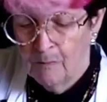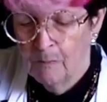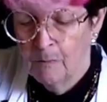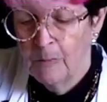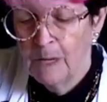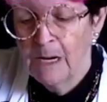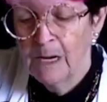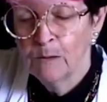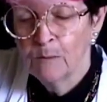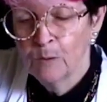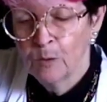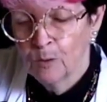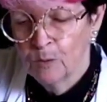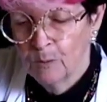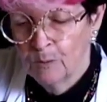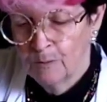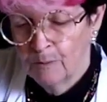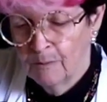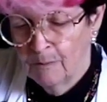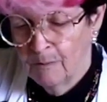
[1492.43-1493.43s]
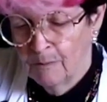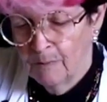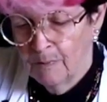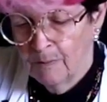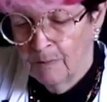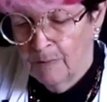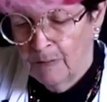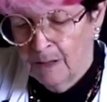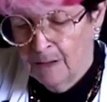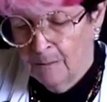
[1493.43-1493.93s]
Minimal
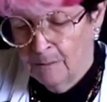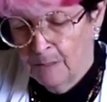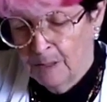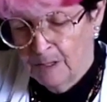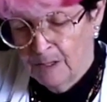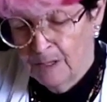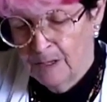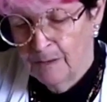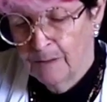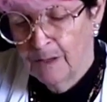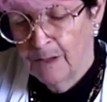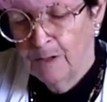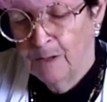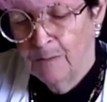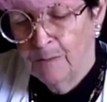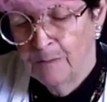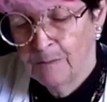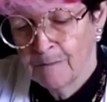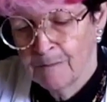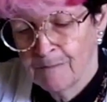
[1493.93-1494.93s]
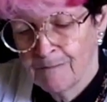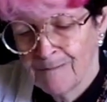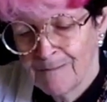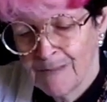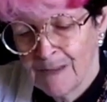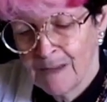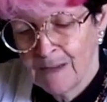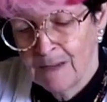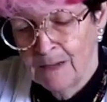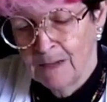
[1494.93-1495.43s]
material,
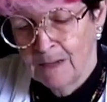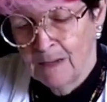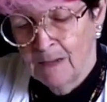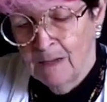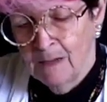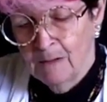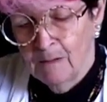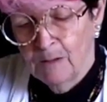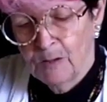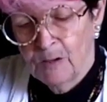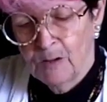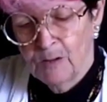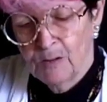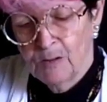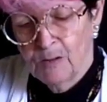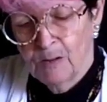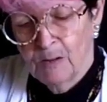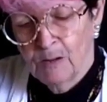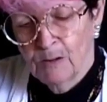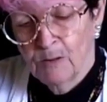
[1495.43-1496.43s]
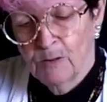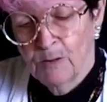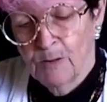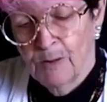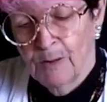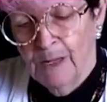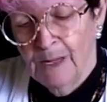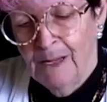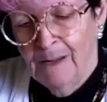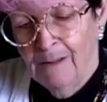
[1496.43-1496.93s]
which is a
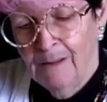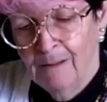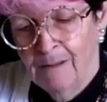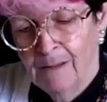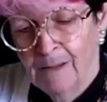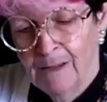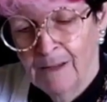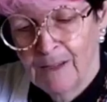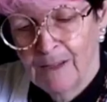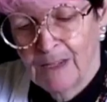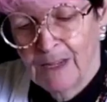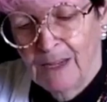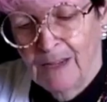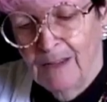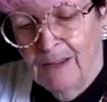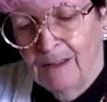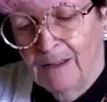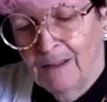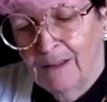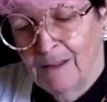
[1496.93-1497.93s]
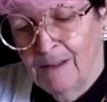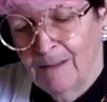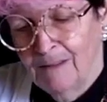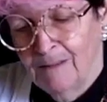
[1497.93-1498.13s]
good thing these days.